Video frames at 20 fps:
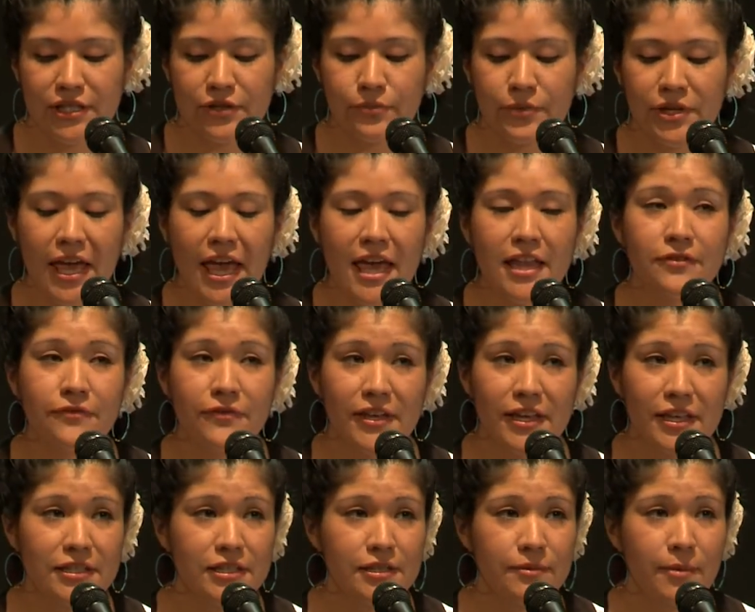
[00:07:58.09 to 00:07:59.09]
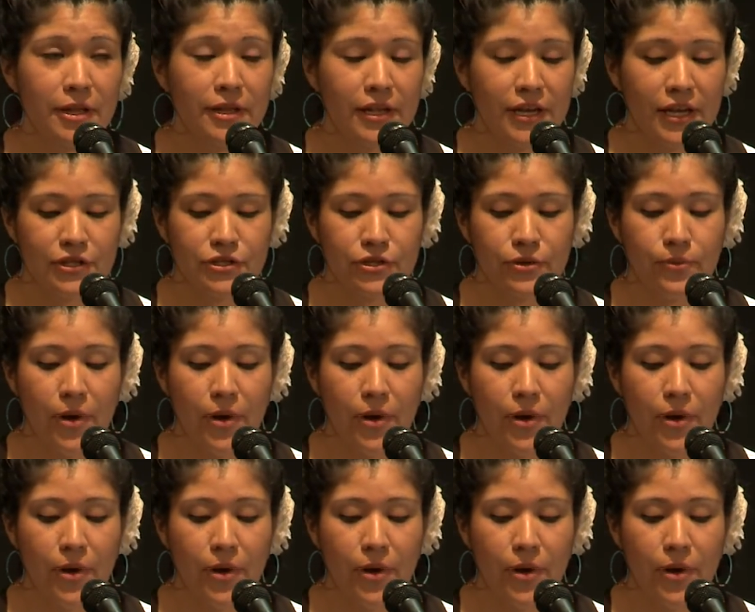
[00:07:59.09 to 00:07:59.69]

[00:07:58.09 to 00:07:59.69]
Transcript: and we envy its ability to